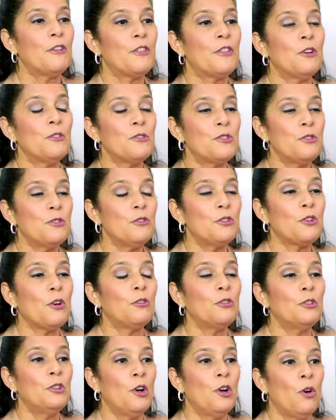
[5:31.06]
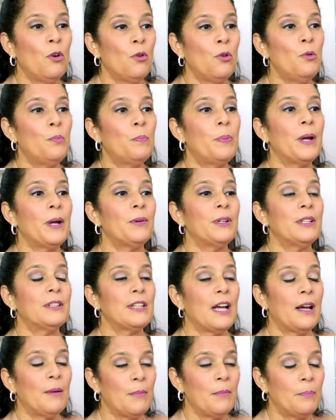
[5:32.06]
those who don't know who Perry
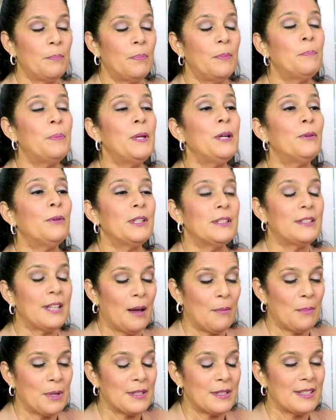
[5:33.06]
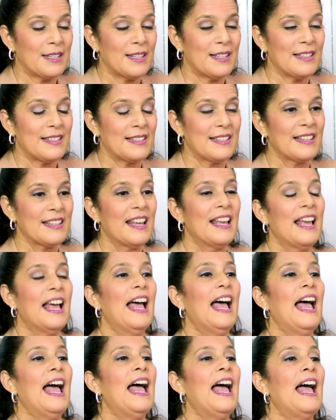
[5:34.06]
Thomas is,
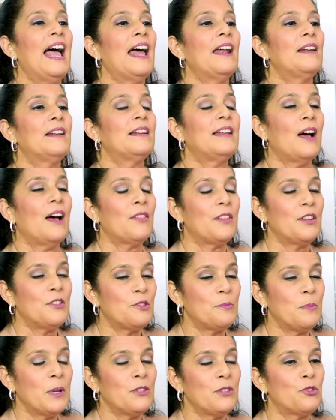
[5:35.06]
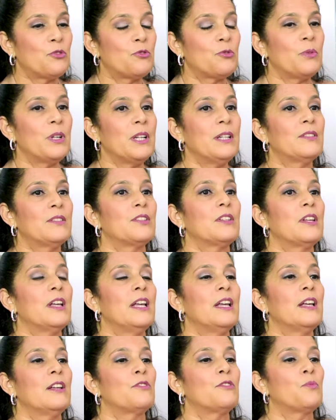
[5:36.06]
and Down These Mean Streets
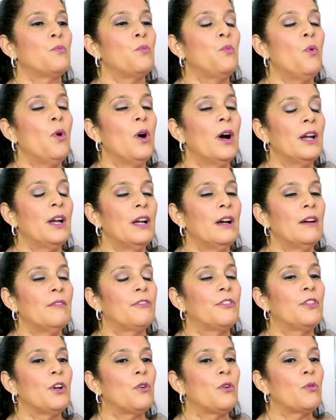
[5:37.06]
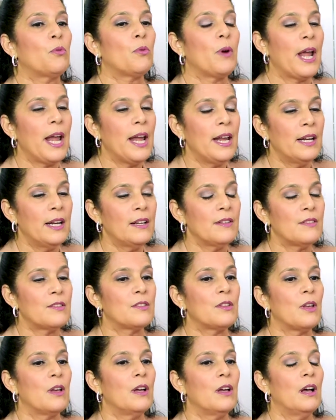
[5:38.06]
is one of the
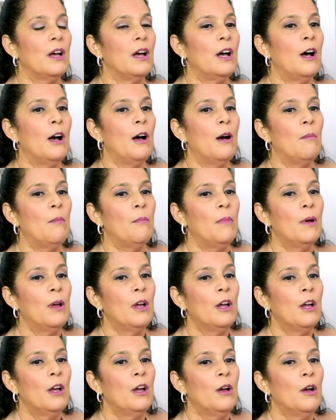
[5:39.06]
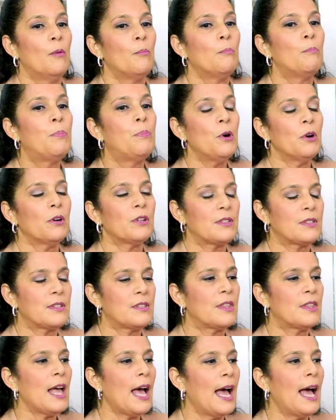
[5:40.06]
greatest books
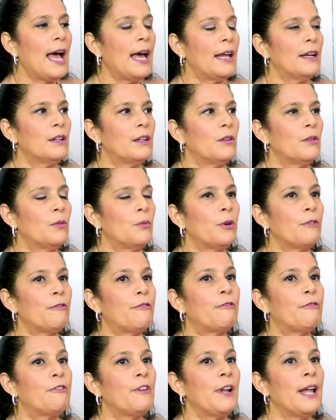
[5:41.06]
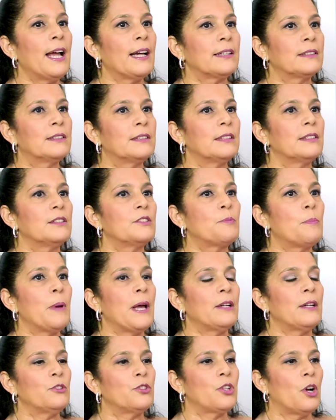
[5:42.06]
that reflect
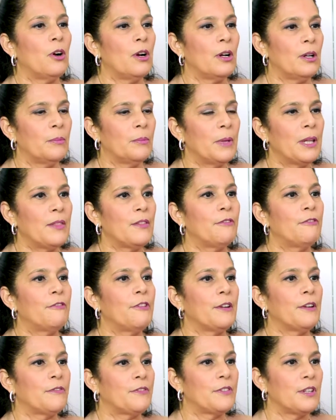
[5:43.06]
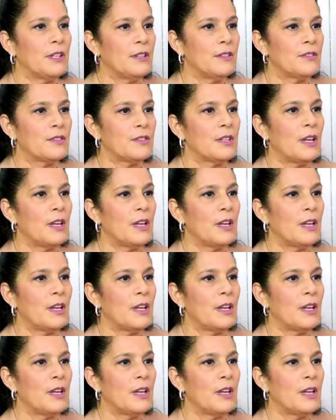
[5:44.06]
Spanish Harlem in the 50s.